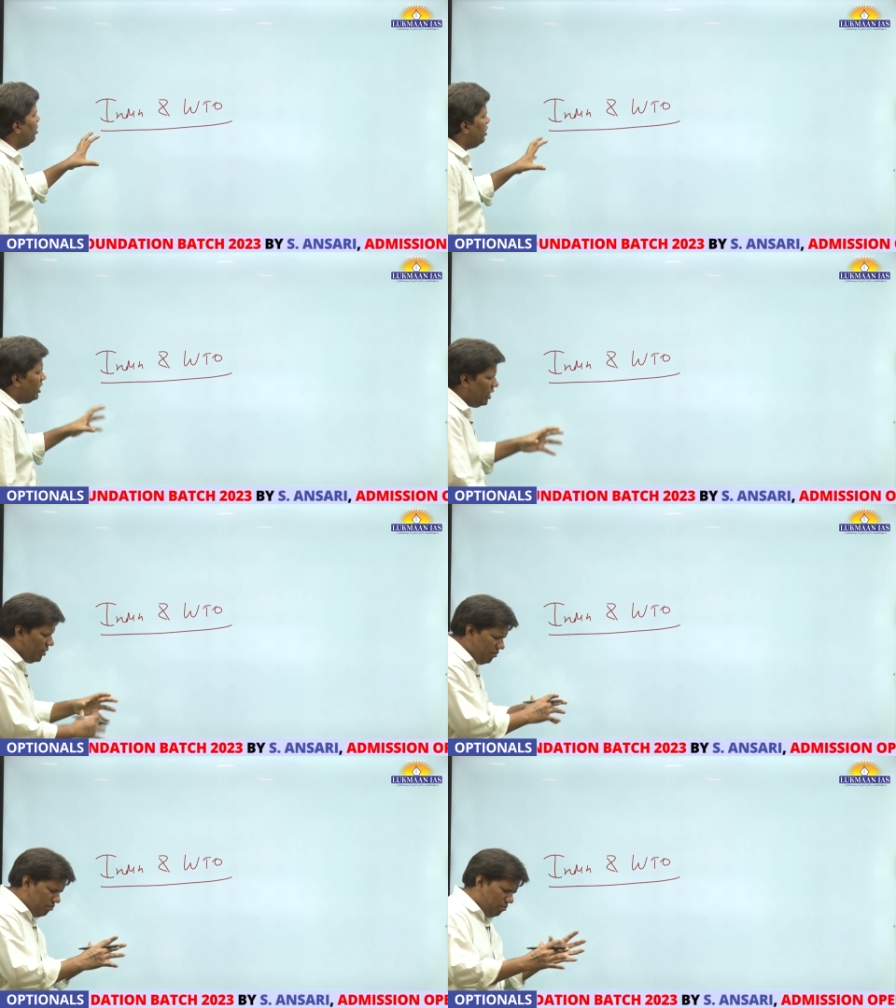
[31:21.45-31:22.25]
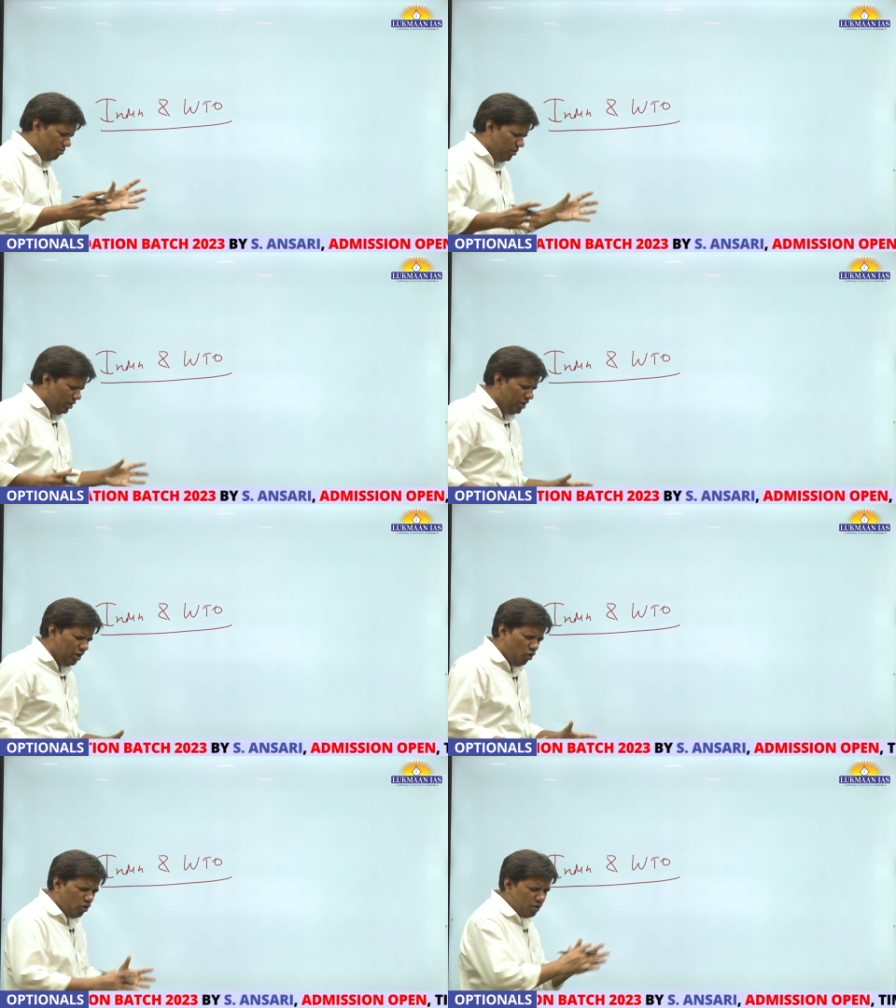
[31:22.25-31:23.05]
the, there is a
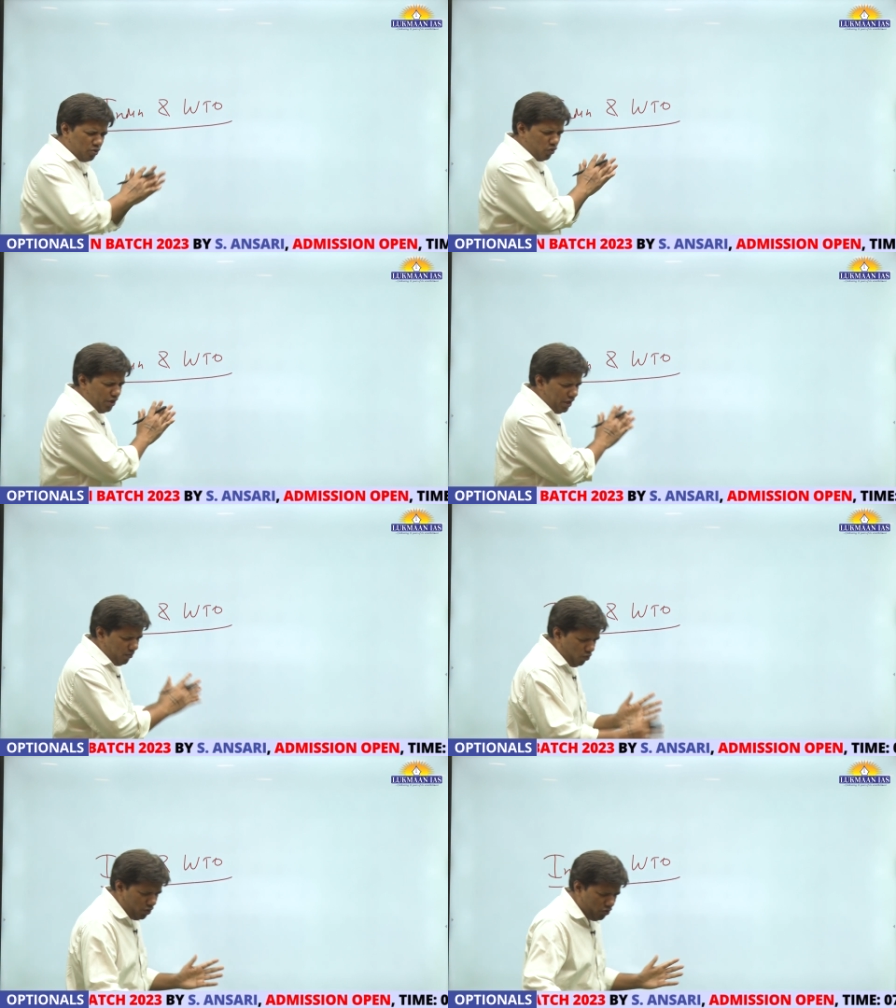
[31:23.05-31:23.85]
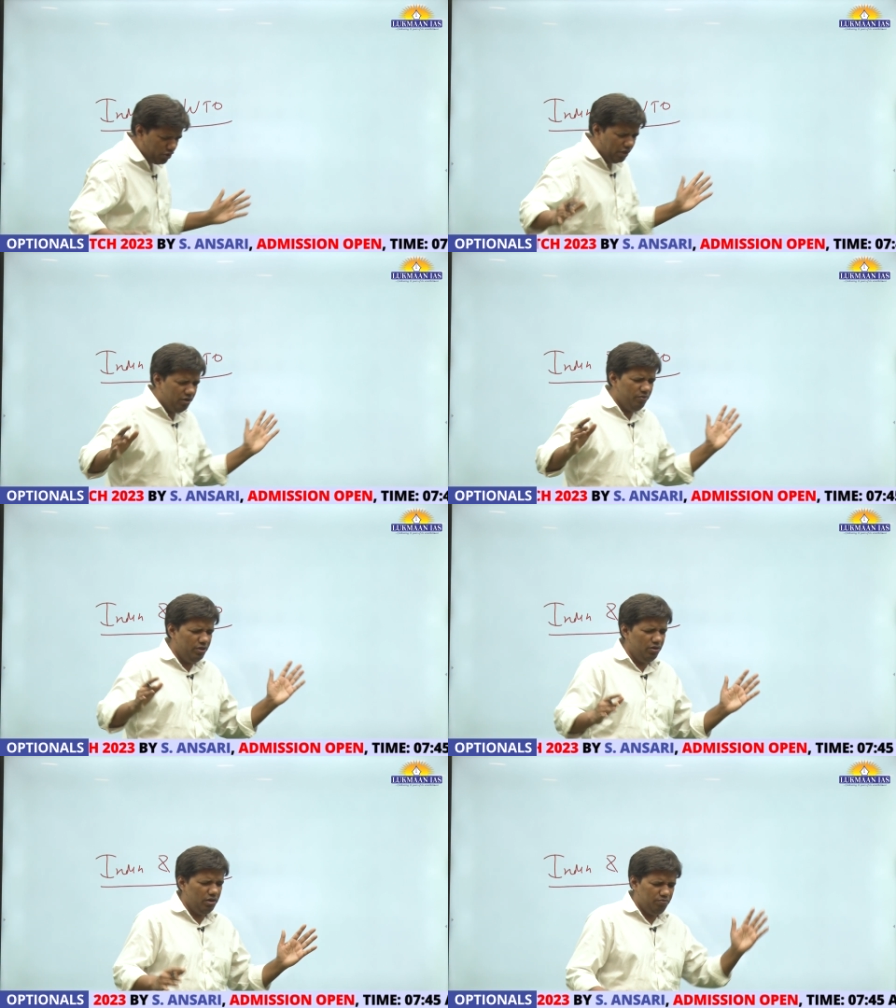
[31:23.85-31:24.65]
long story in WTO started
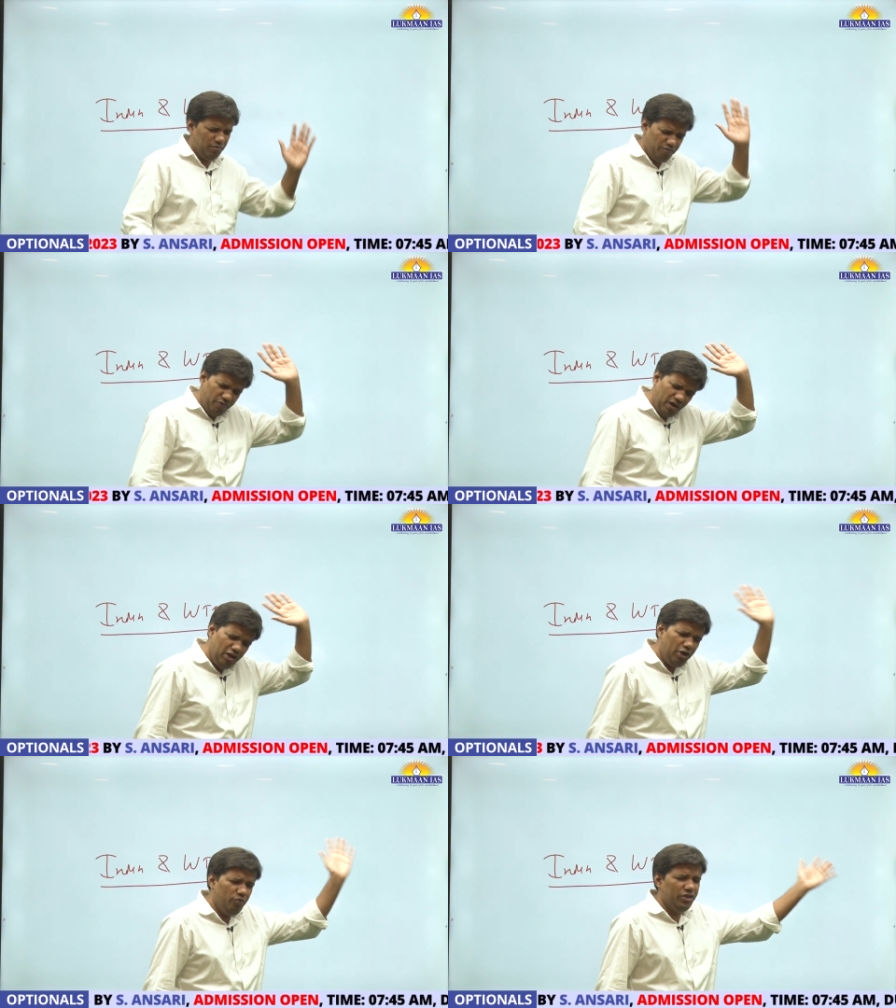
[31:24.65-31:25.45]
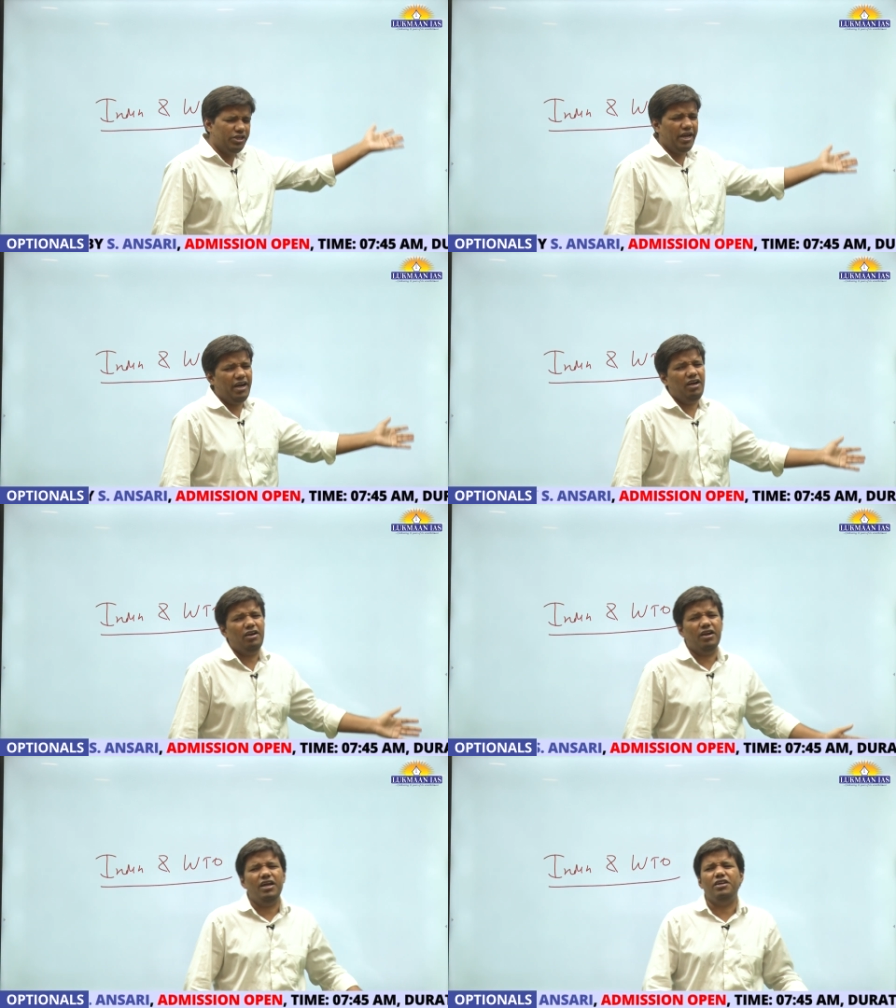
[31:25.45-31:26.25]
with uh, earlier it was
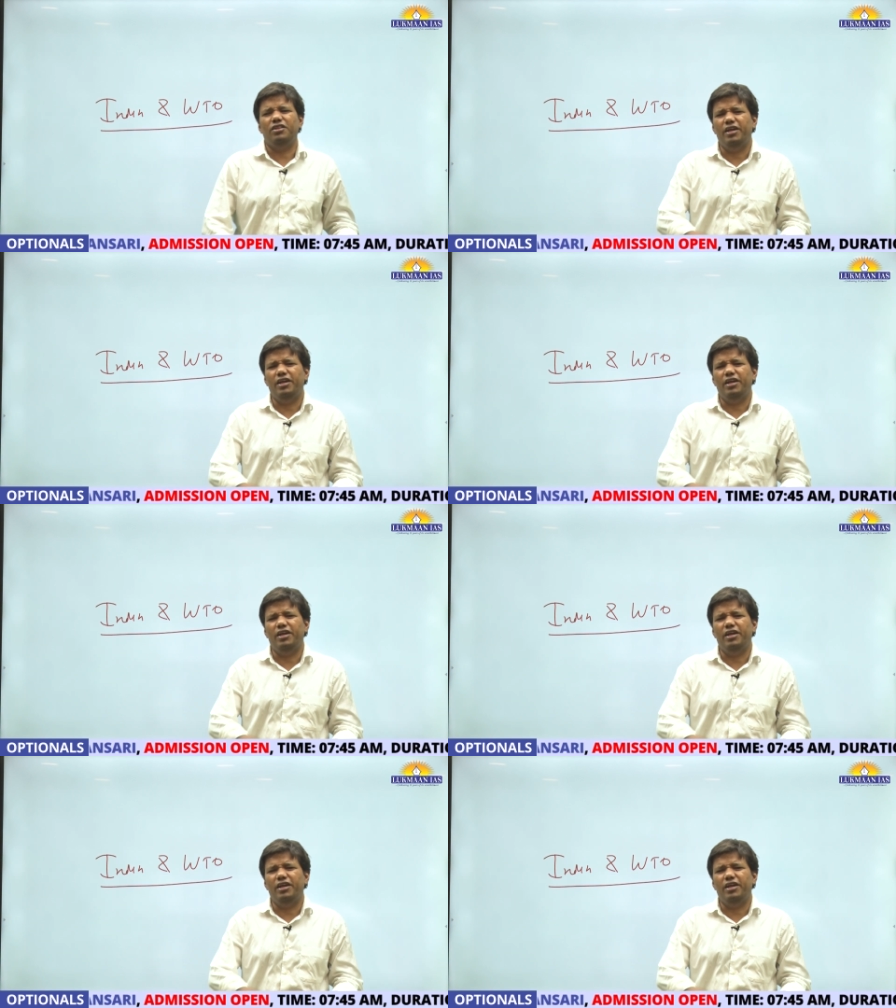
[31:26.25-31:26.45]
GATT, right?